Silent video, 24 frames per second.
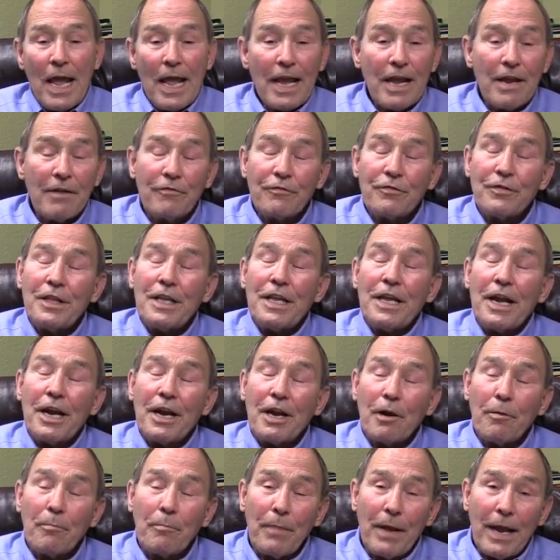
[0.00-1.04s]
If the
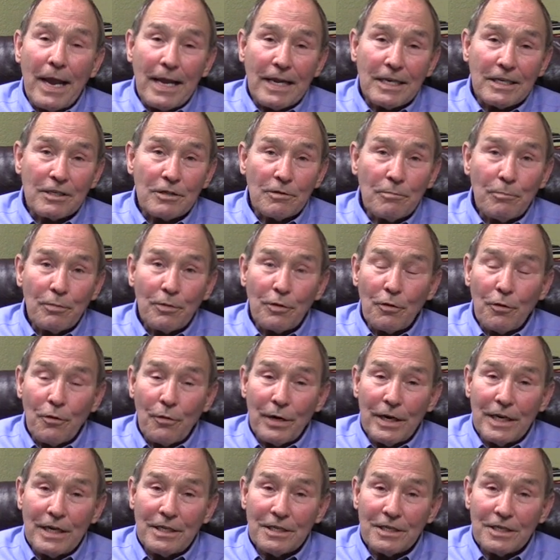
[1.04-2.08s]
airbag
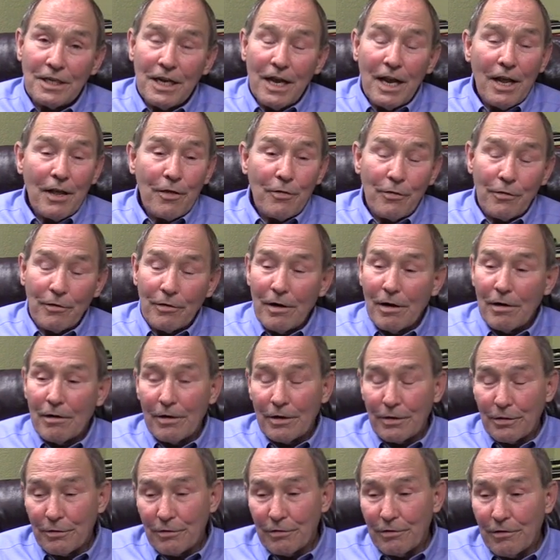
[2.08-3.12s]
deploys, there are
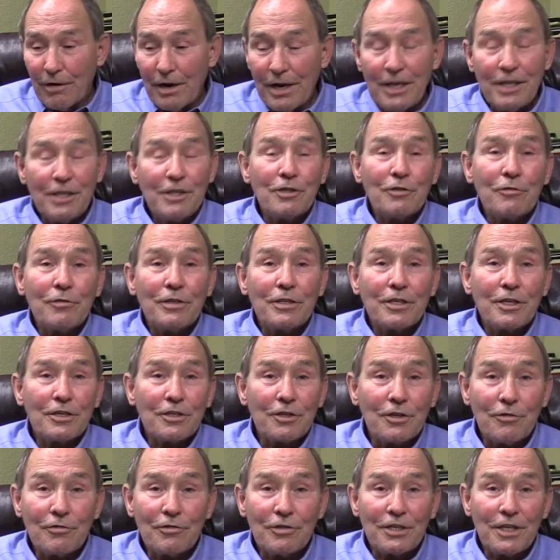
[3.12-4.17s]
other injuries
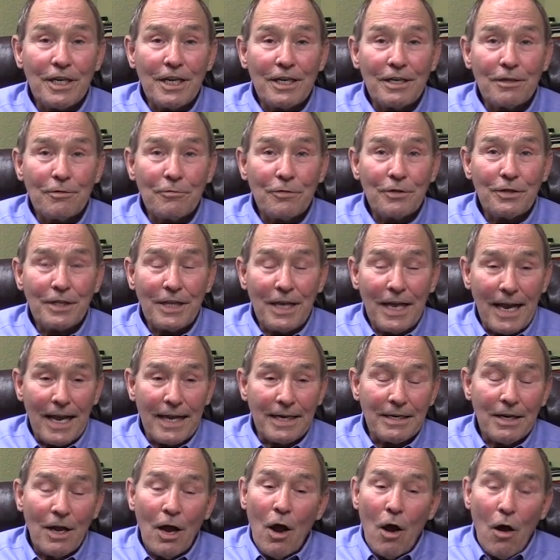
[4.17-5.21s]
associated with
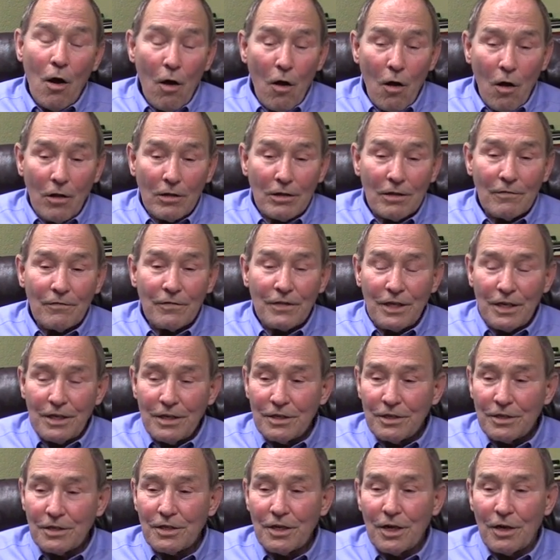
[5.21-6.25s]
that. All of
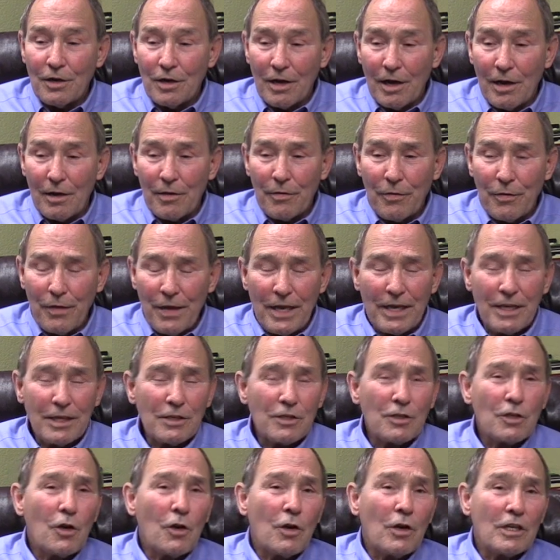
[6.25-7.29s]
these
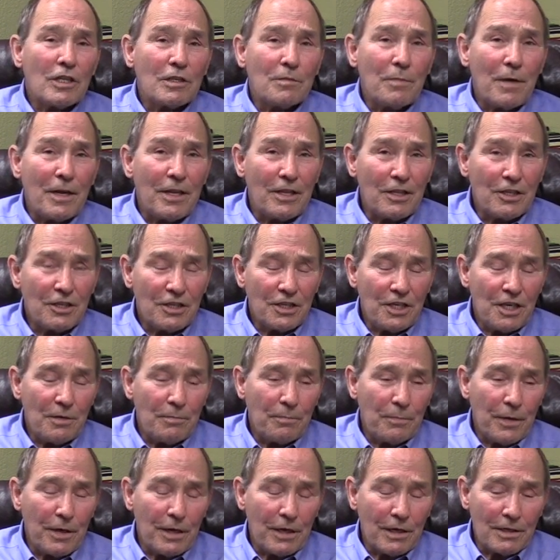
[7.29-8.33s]
things caused by the
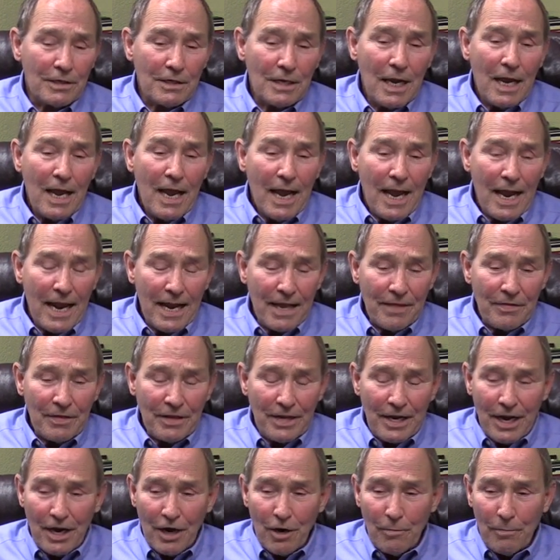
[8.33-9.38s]
seat belt and
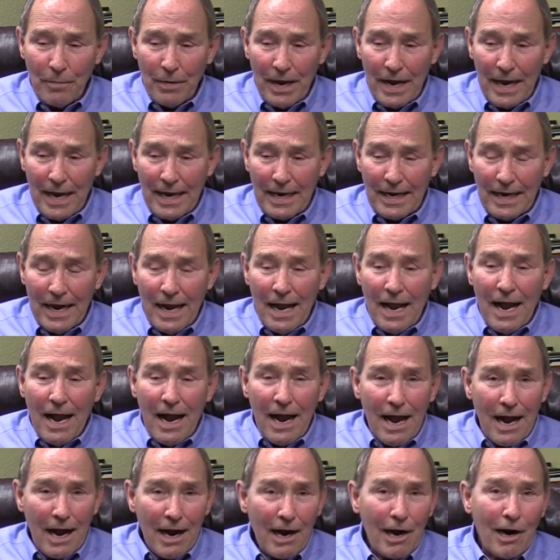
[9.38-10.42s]
the airbag
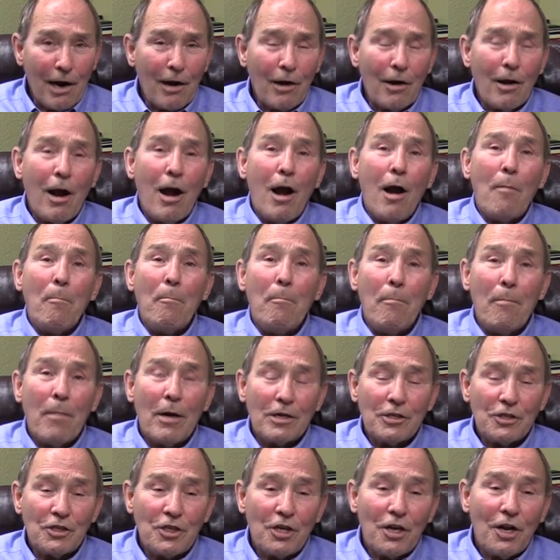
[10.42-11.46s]
are
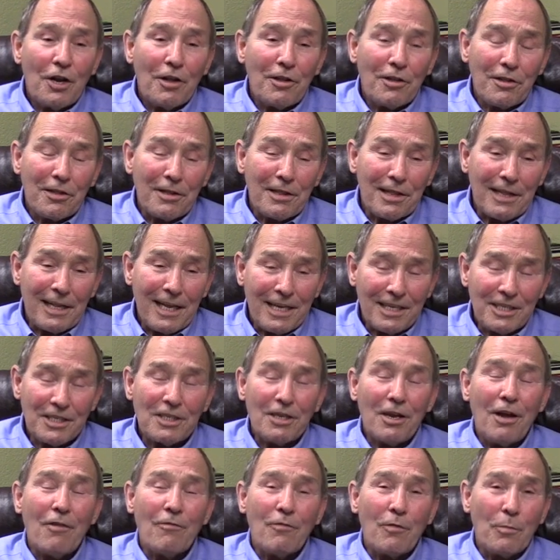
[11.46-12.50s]
much less
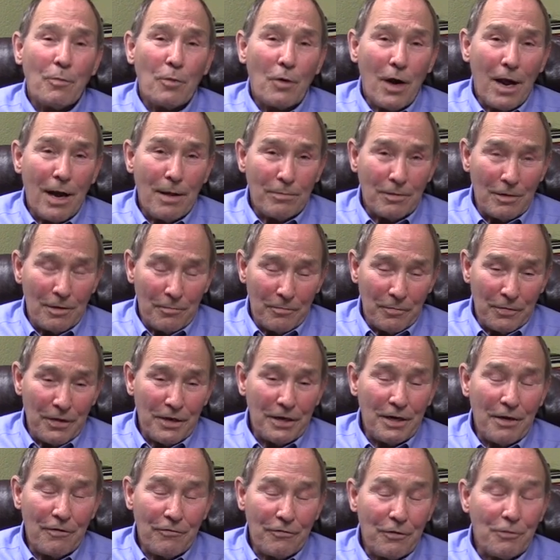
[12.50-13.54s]
of a problem
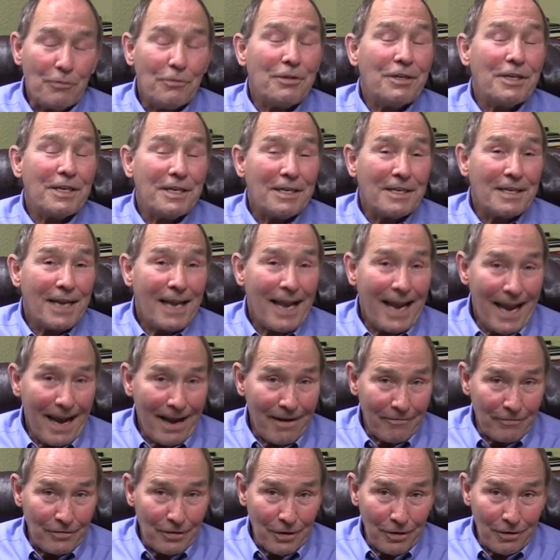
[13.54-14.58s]
than if you didn't
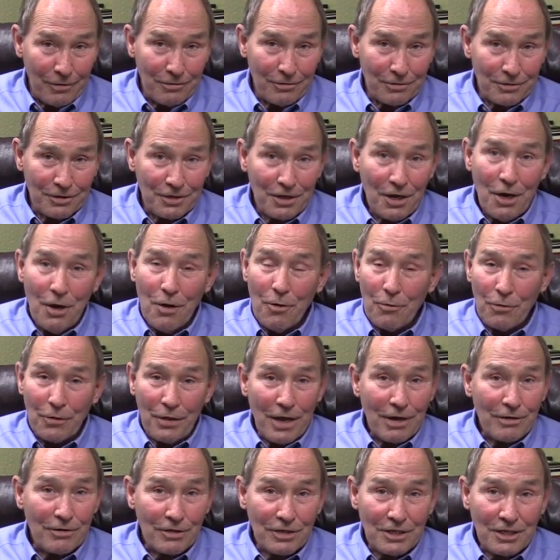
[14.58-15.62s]
have those.
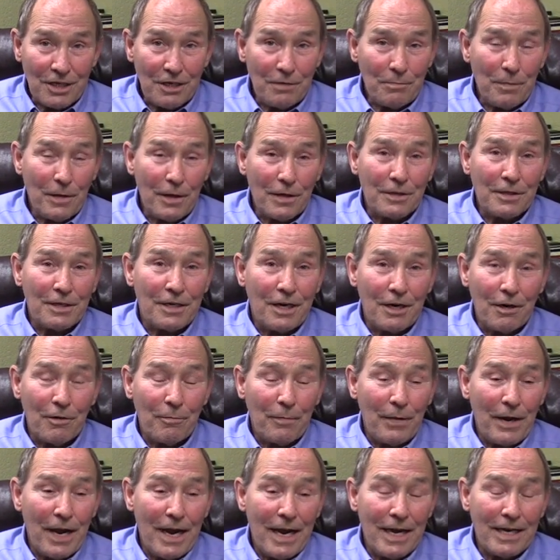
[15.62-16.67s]
Without a seatbelt and
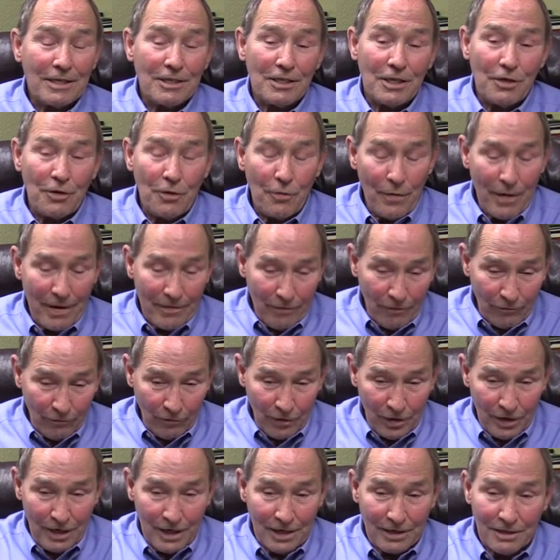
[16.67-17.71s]
airbags and you have a
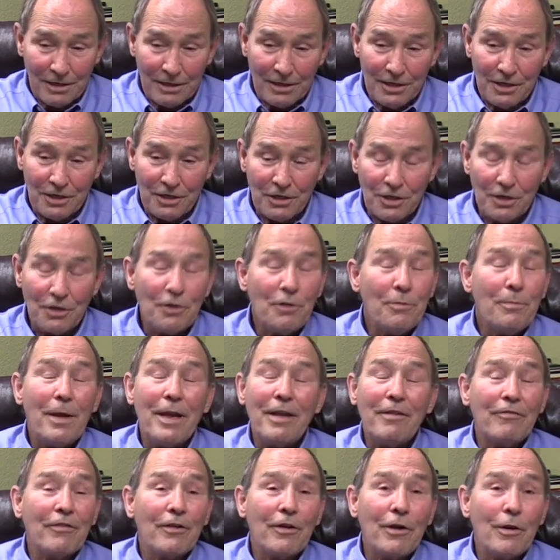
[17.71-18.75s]
front-end collision, you
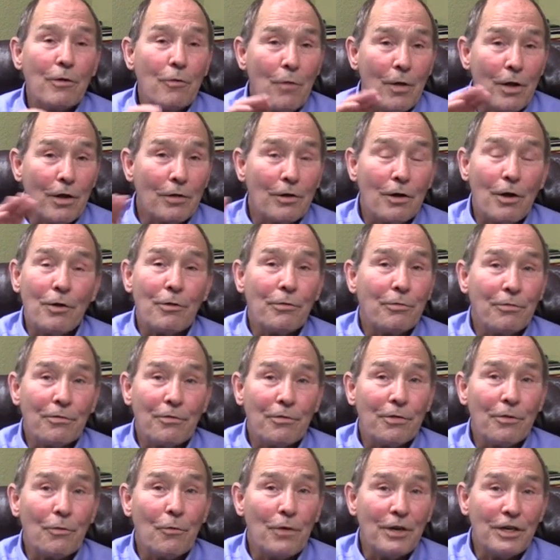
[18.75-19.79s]
may very well go
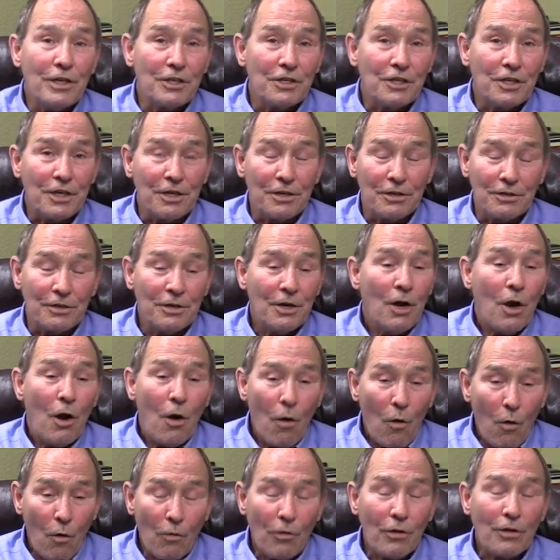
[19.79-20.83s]
through the windshield
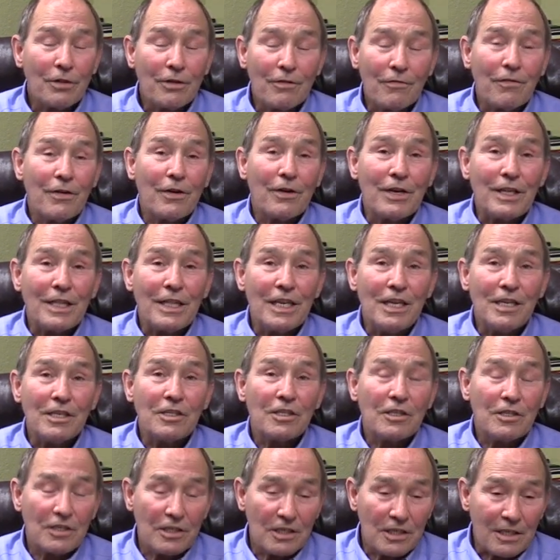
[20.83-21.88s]
or at the very
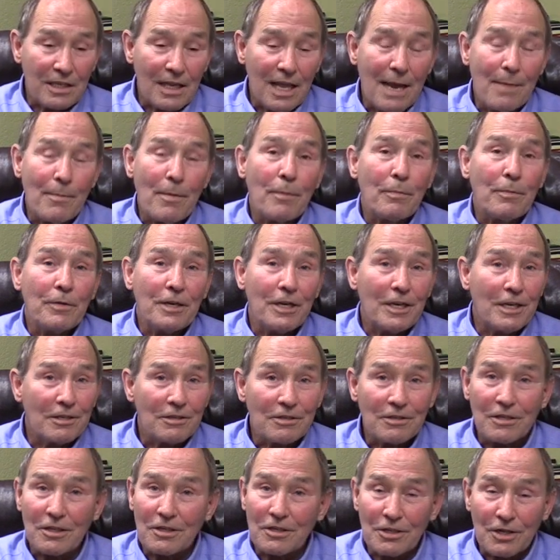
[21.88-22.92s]
least slam up
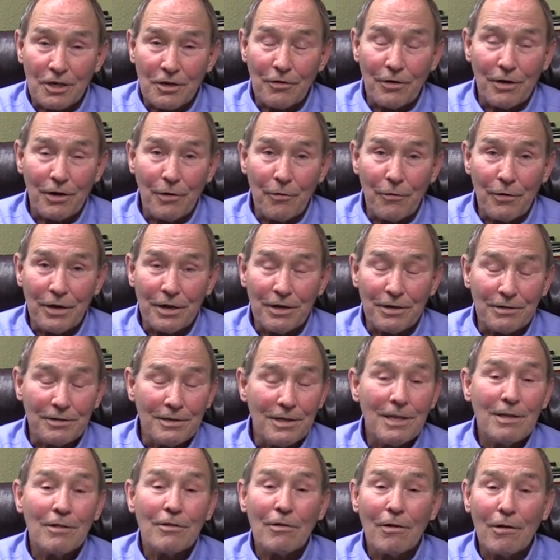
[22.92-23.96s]
against the steering wheel,
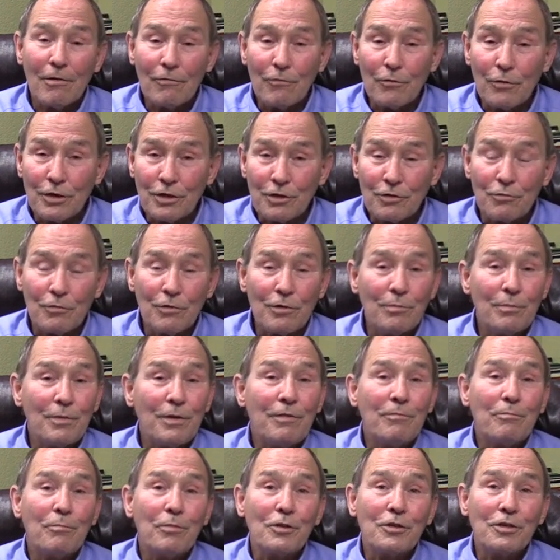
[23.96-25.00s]
neither of which would
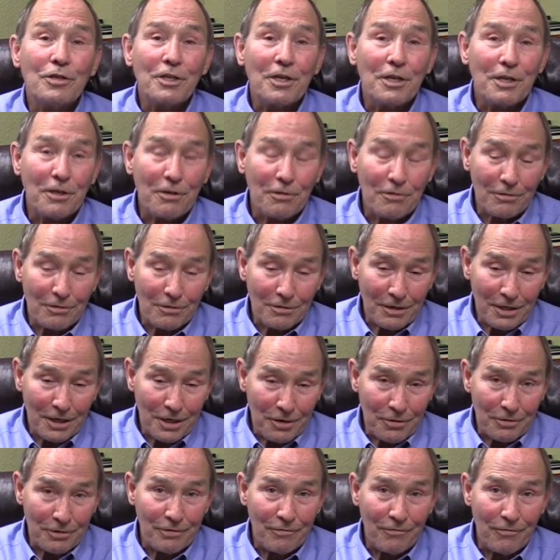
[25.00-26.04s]
be particularly
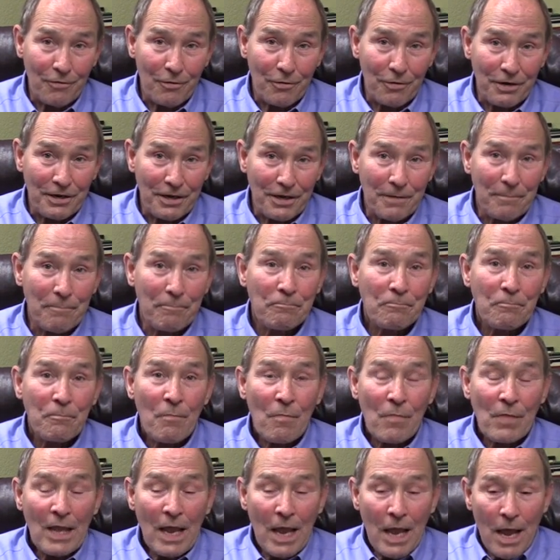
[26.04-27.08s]
good for you.
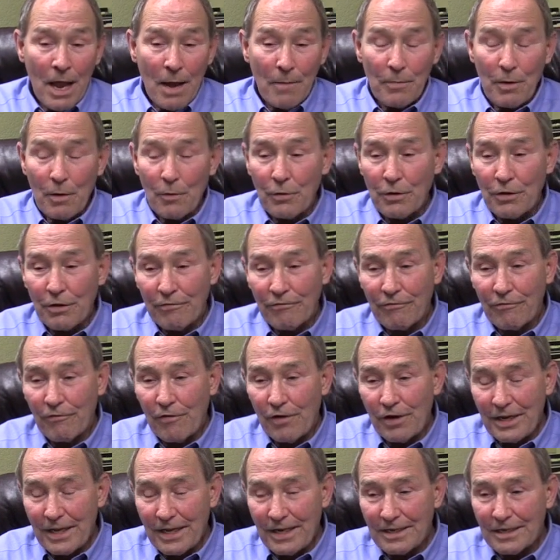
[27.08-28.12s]
But with a
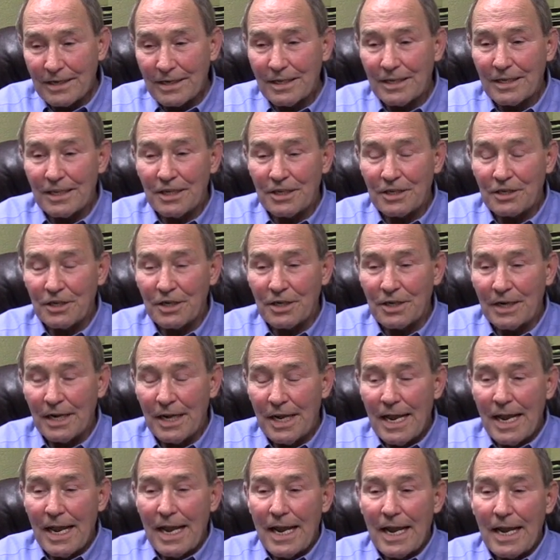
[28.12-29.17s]
front-end collision,
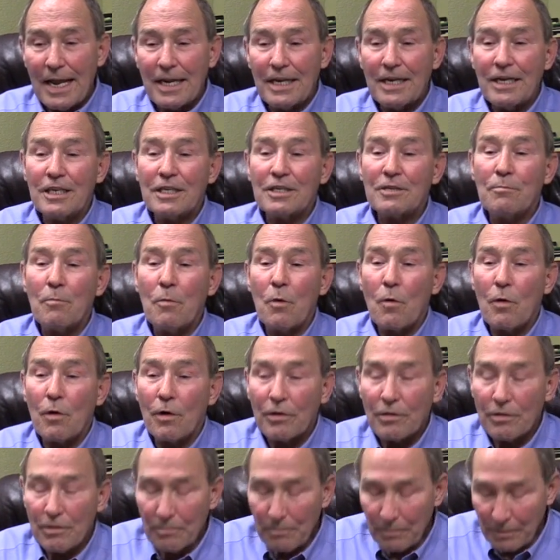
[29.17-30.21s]
it is
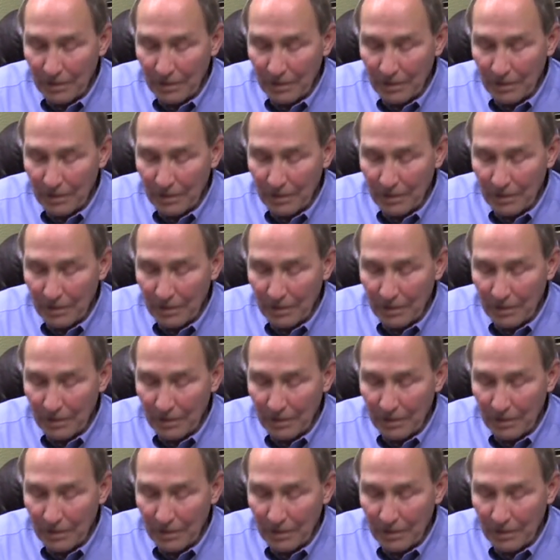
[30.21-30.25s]
more the